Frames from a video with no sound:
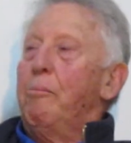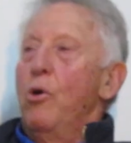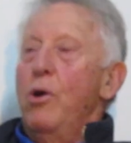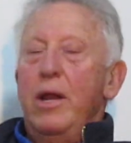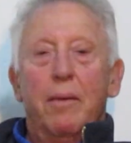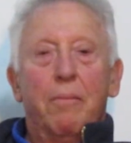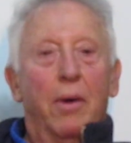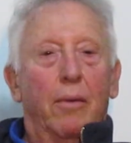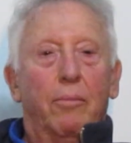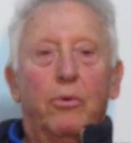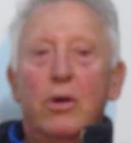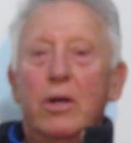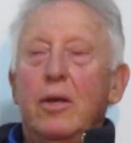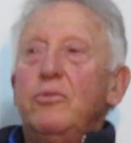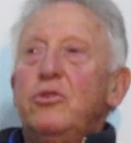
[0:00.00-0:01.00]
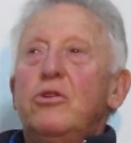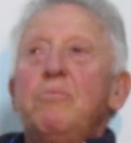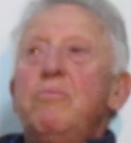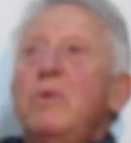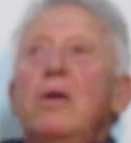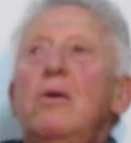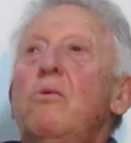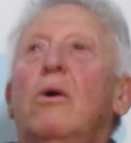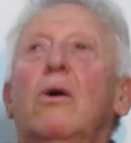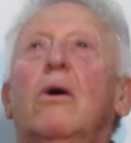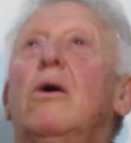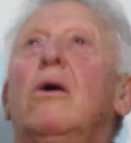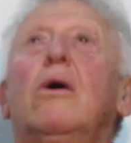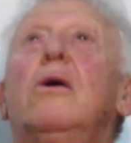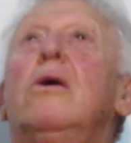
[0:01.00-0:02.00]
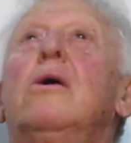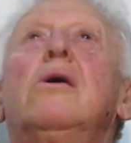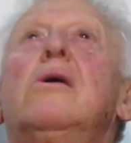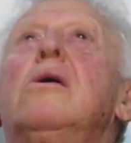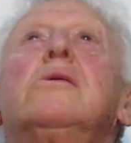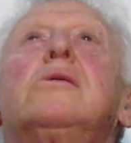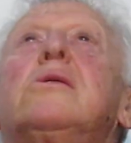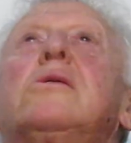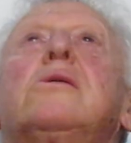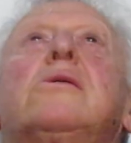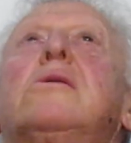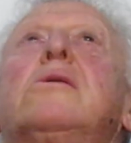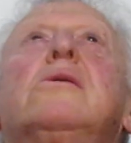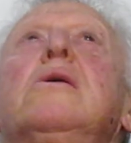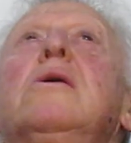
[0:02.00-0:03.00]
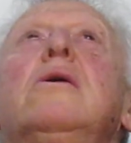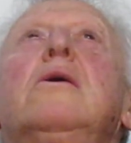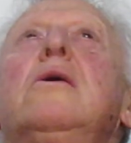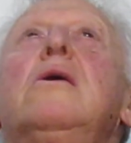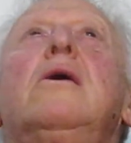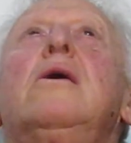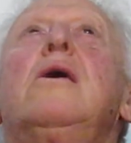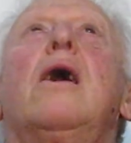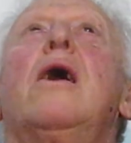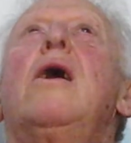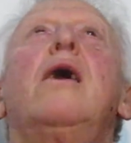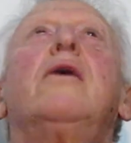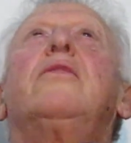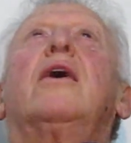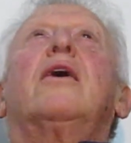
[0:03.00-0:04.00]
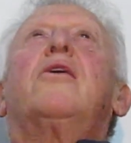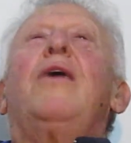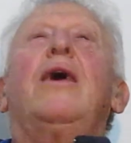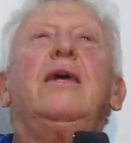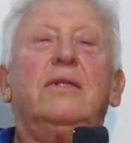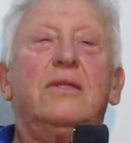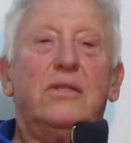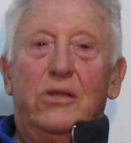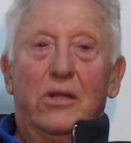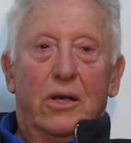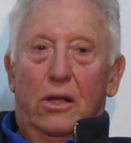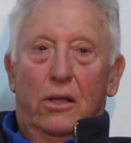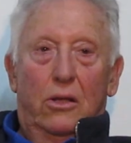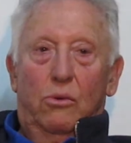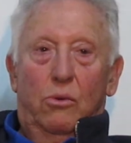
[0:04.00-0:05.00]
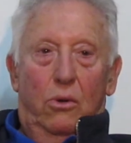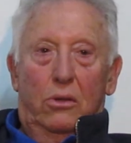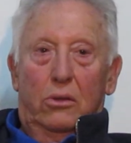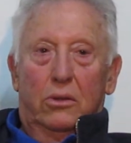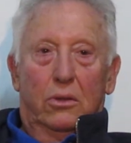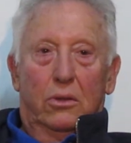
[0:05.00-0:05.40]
Habonim to me was the greatest thing in the world.